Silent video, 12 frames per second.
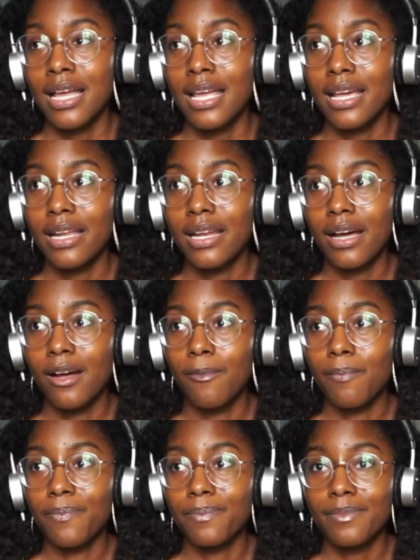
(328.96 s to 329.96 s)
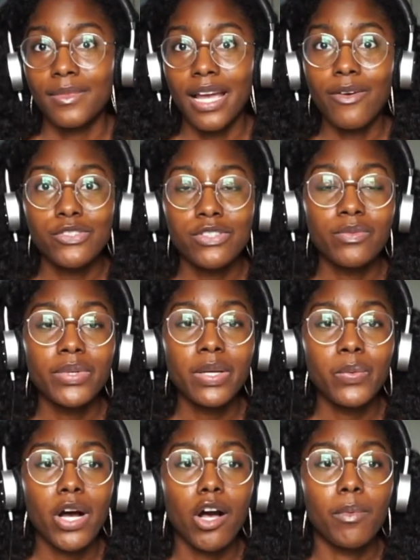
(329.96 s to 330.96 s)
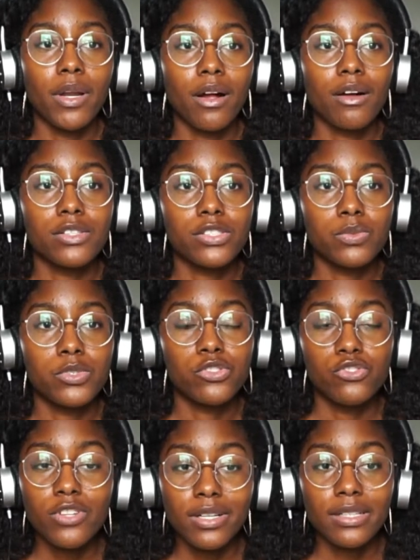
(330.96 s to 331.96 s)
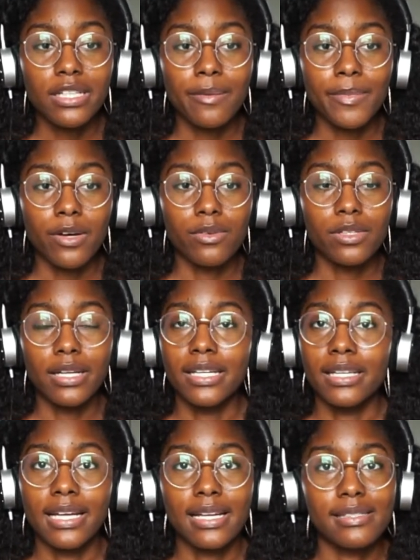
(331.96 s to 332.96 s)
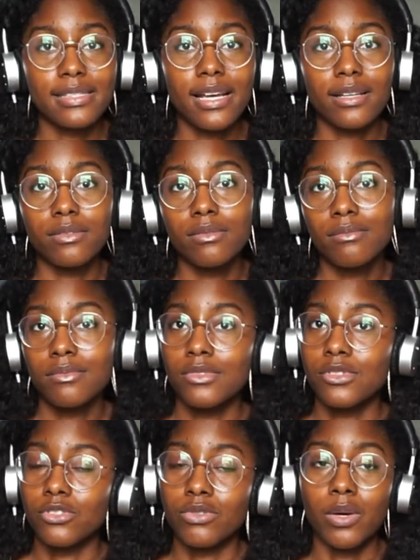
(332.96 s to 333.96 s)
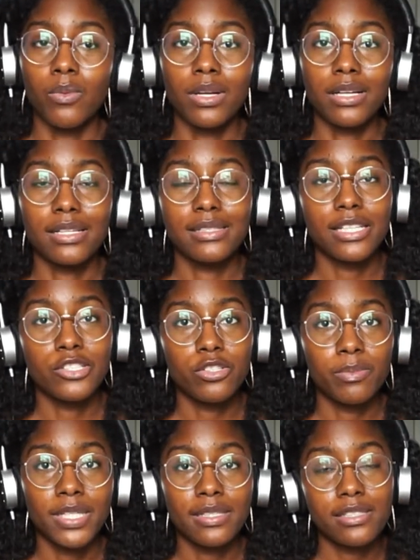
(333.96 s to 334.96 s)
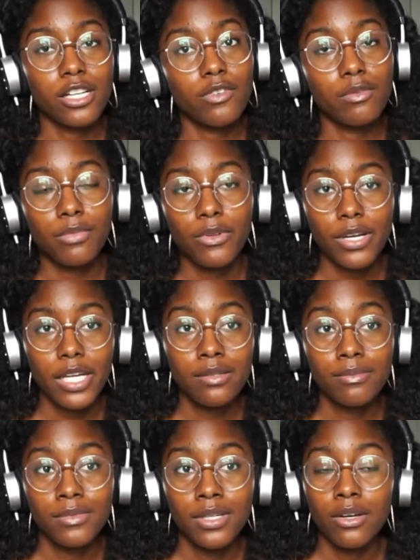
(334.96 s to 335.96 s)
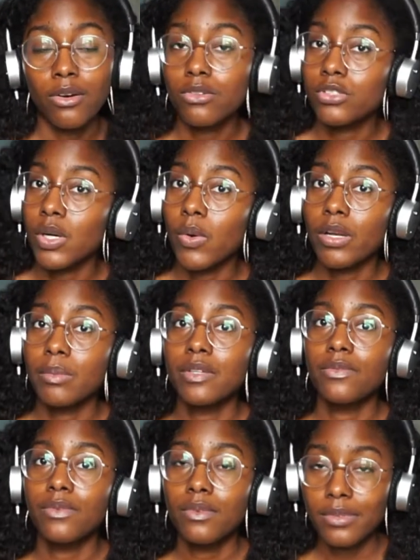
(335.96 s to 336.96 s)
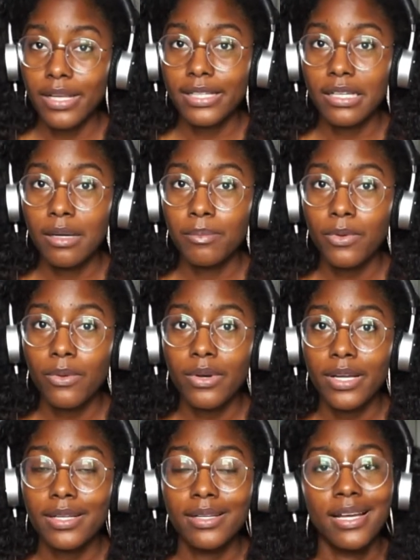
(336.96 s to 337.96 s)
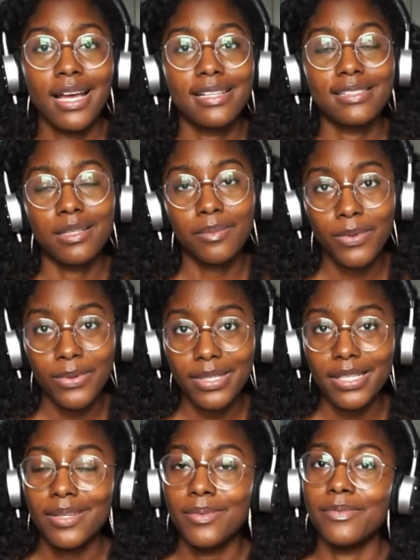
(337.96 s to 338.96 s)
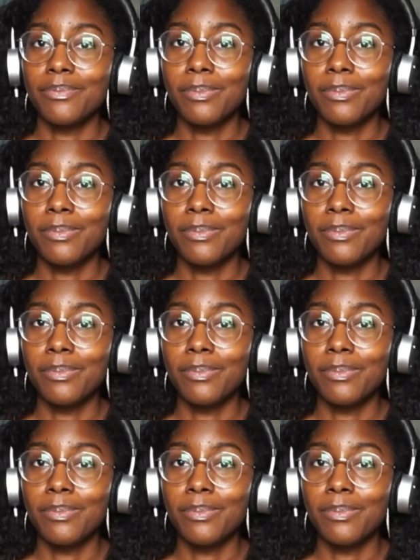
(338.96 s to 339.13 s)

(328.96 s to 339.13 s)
And, um, I was doing really well, but I also was struggling about, again, like I said, do I want to continue being self-employed, or do I want to be like employed as an employee,